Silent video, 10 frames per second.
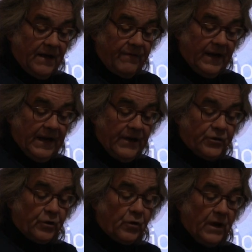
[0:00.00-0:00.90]

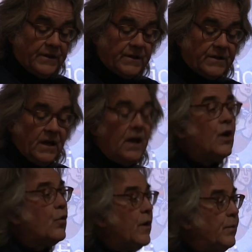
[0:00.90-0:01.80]
financial crisis
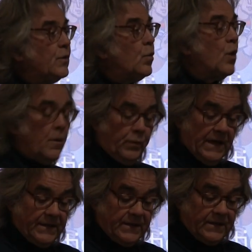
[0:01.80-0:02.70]
crippled
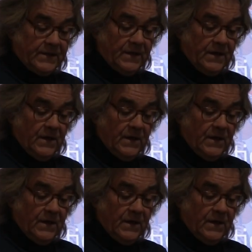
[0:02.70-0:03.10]
workplaces,